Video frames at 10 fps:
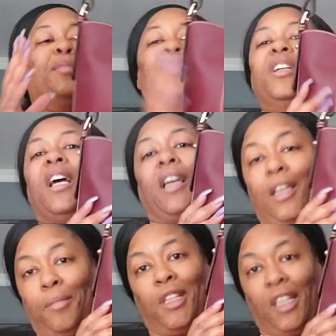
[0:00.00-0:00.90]
But I
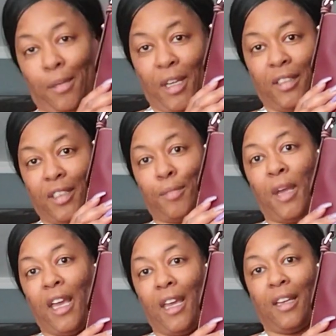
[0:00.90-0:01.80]
kept thinking about this
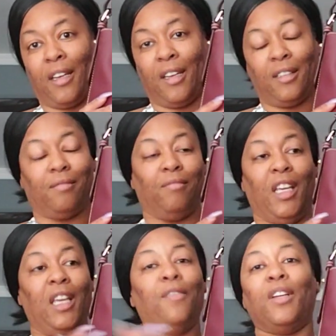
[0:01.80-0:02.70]
bag,
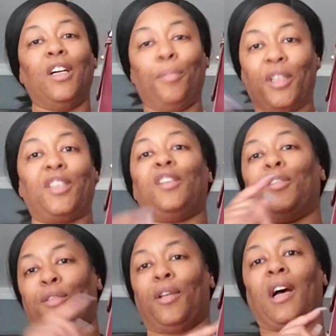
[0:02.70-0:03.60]
even up
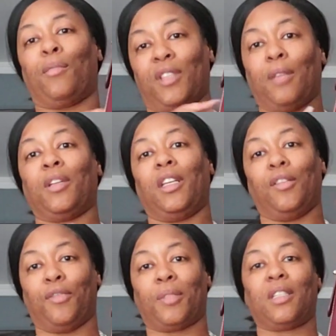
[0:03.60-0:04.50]
until I was able to get
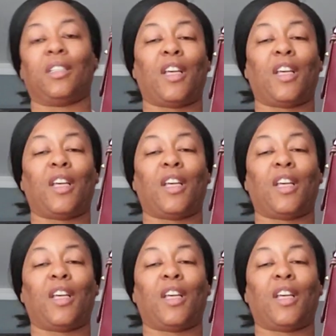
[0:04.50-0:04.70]
it from Suz.